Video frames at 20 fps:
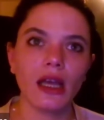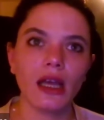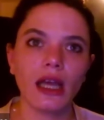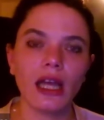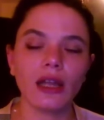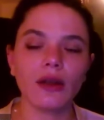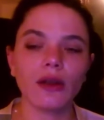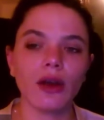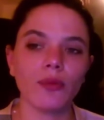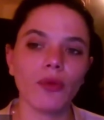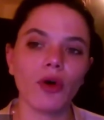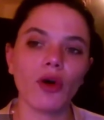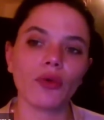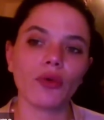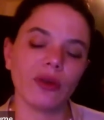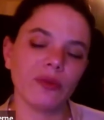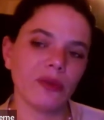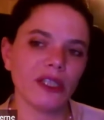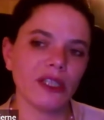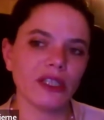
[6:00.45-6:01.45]
and
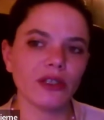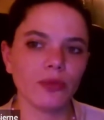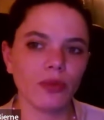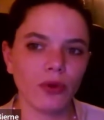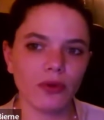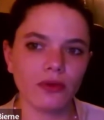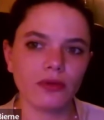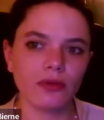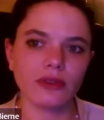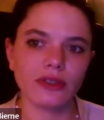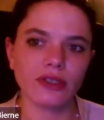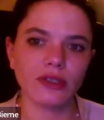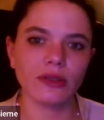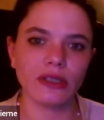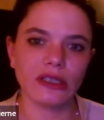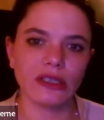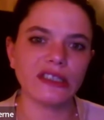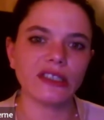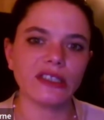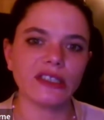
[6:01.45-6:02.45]
more repeatable. So
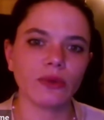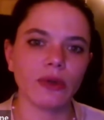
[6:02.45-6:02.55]
this